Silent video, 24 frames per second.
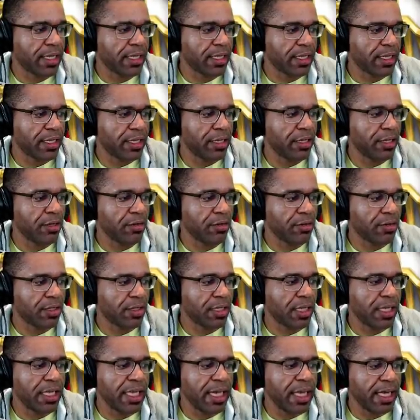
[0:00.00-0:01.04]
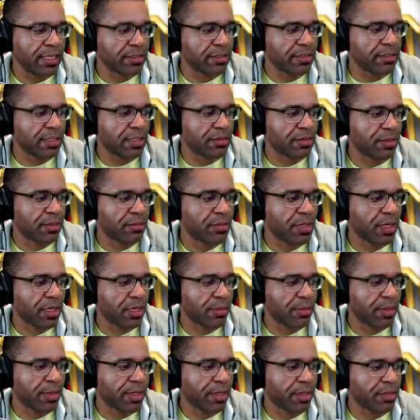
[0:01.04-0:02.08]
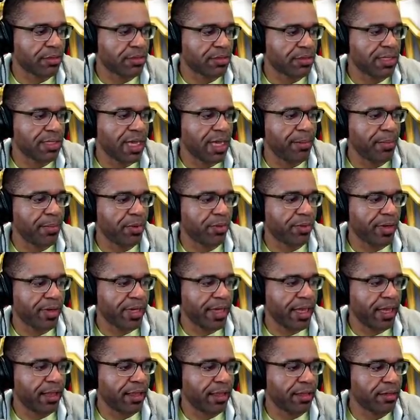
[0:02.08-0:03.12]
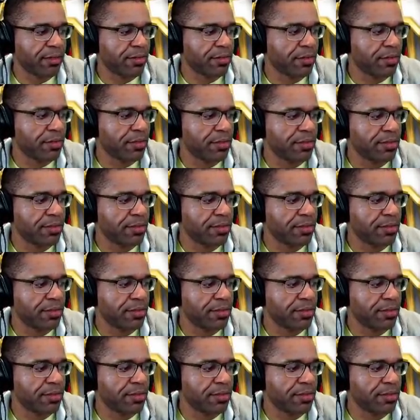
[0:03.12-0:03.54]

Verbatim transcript: Get the kill. Yes, that's what I'm talking about here. Stop it already, Galen.